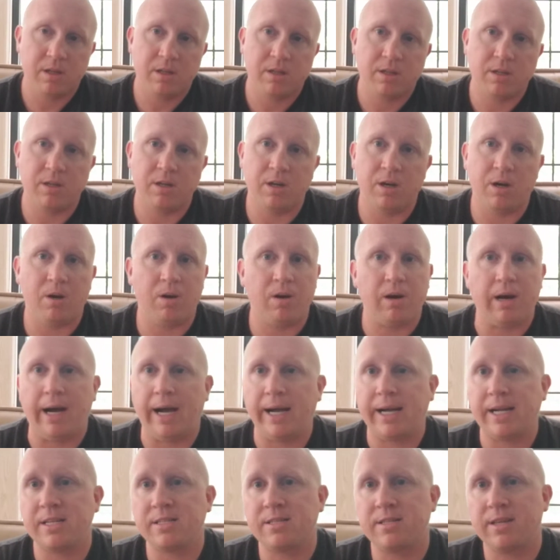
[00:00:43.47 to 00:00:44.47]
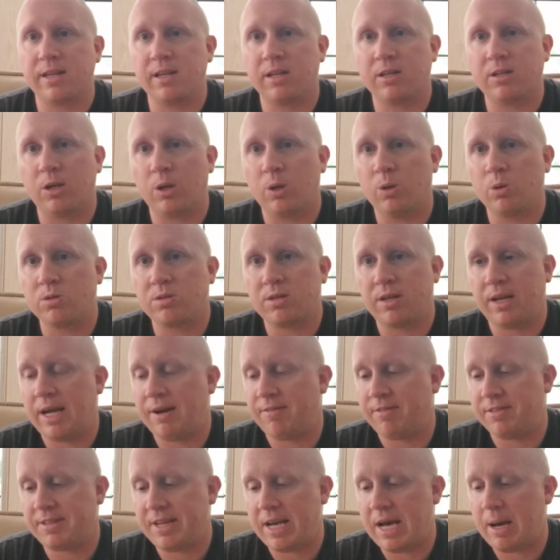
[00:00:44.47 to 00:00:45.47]
I can stick it close and
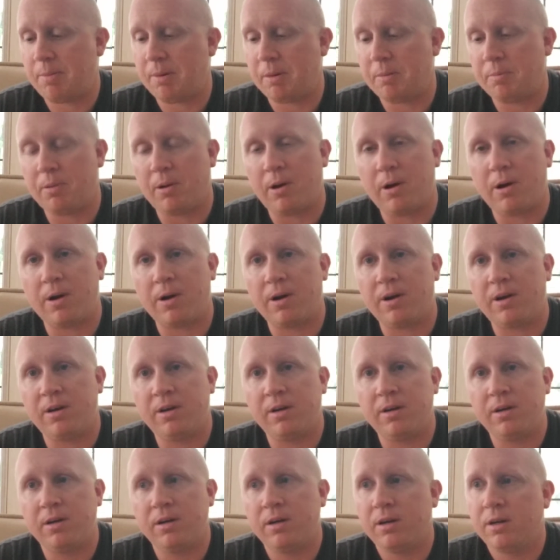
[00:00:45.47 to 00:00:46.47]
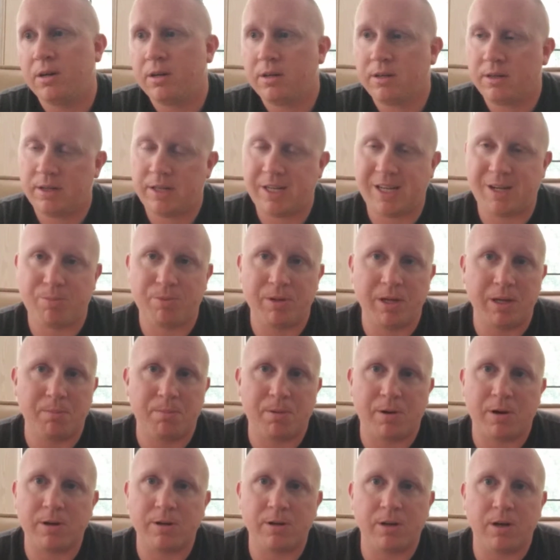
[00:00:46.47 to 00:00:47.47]
have a tap in par. Now I'm playing
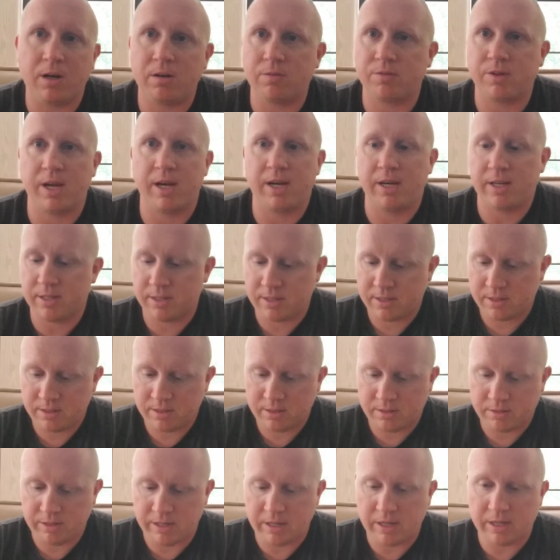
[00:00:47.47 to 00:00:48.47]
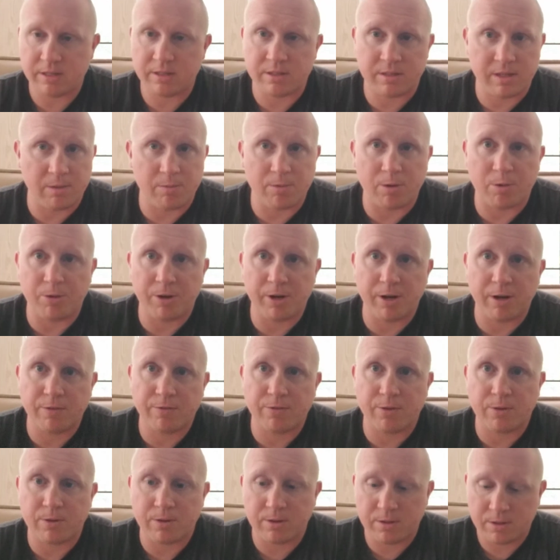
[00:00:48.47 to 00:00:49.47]
par golf, guys. Isn't that what we're here
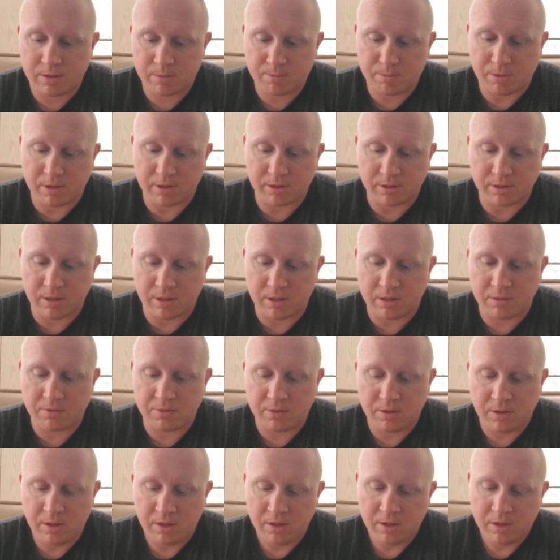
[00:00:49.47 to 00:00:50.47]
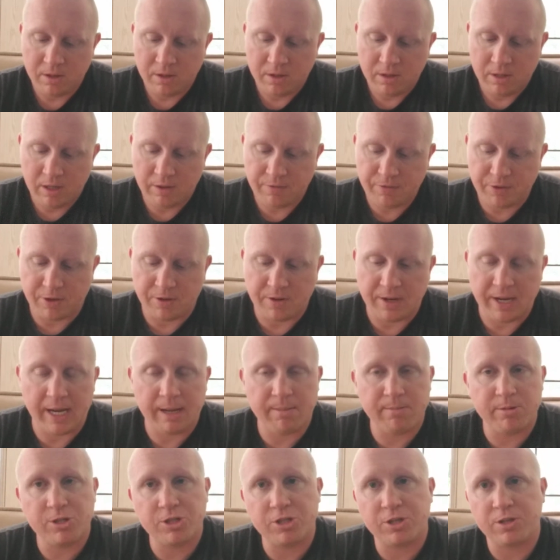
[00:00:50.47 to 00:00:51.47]
for? Par golf. If you're an
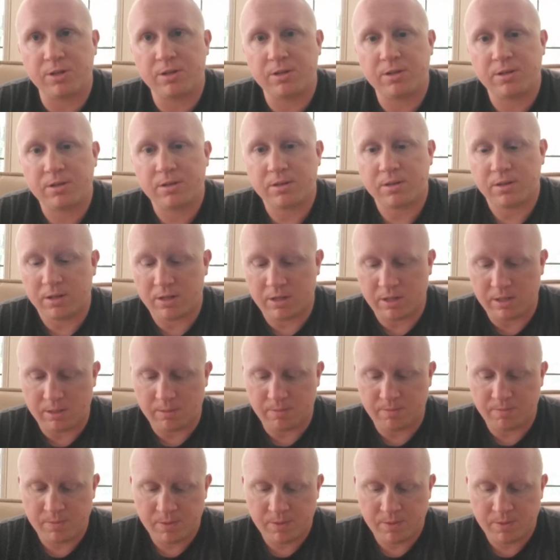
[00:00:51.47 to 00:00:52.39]
amateur, a